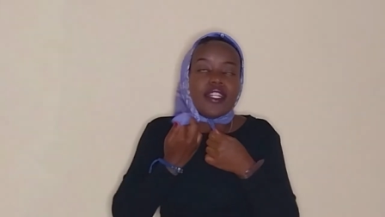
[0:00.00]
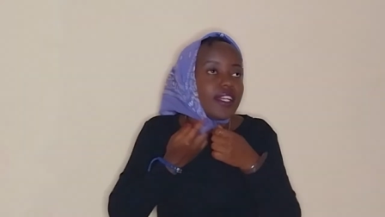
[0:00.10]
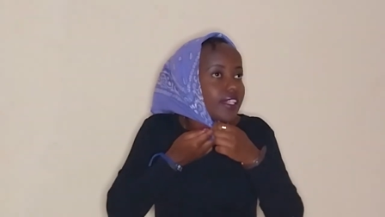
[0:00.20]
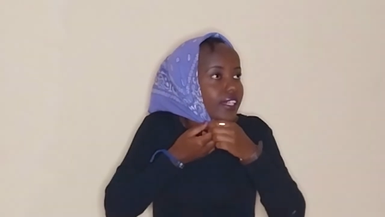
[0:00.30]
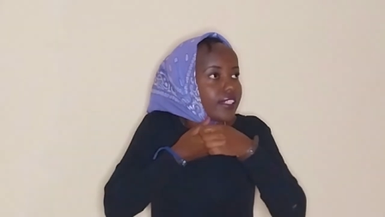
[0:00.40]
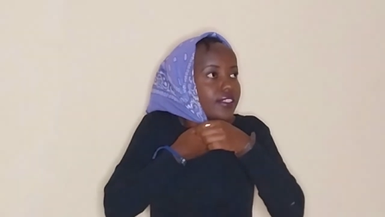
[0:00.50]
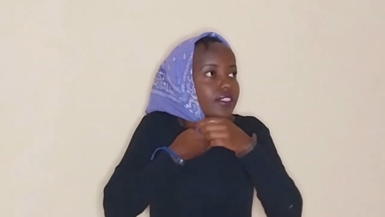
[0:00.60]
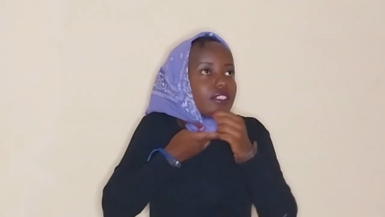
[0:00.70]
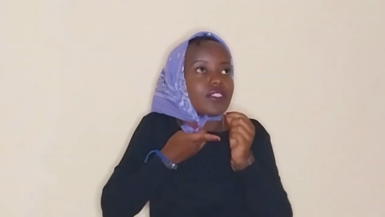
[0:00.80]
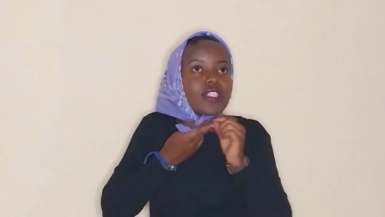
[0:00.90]
And then
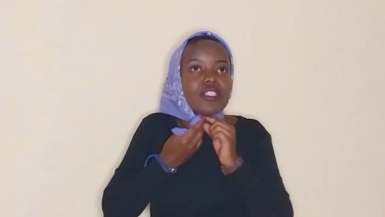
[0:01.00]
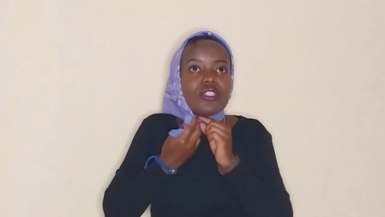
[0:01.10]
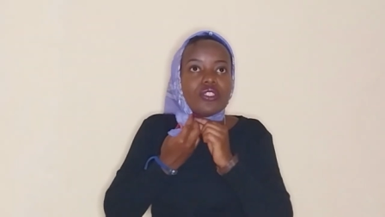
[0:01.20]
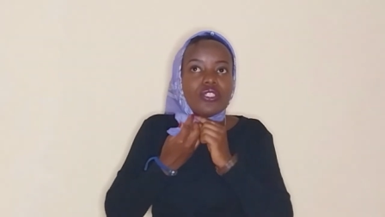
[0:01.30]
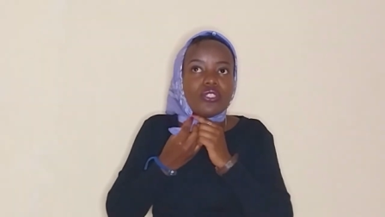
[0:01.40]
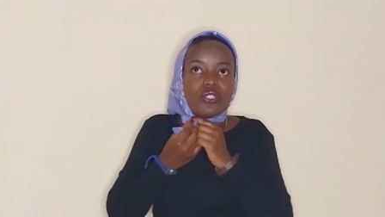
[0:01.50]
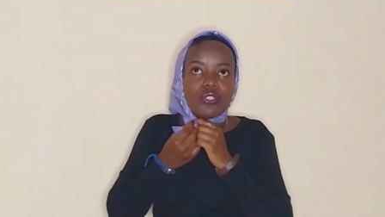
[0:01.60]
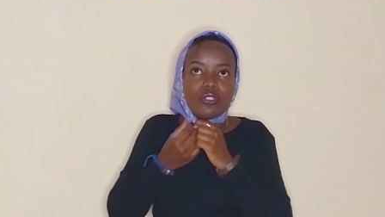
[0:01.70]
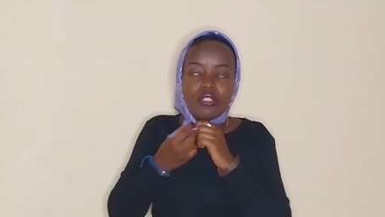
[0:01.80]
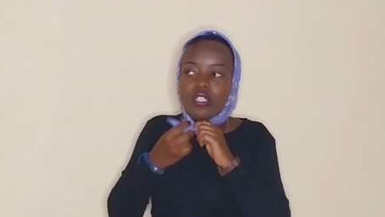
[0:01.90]
you can do it.
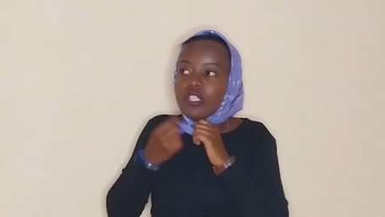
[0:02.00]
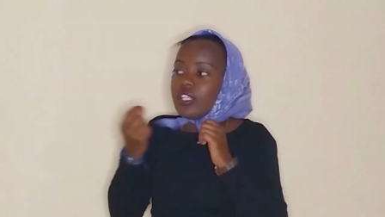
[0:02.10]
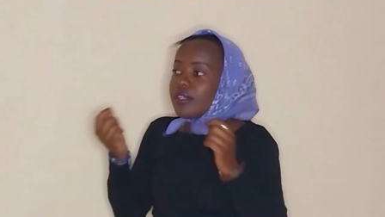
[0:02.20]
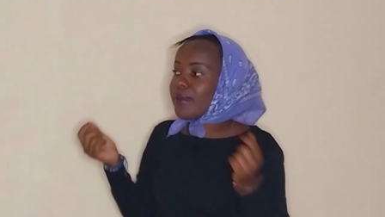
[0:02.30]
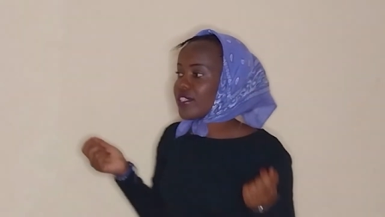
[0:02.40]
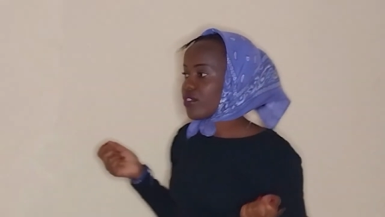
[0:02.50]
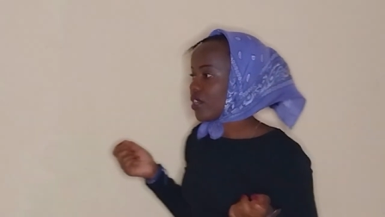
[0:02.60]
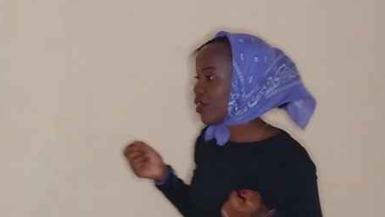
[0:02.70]
Depends on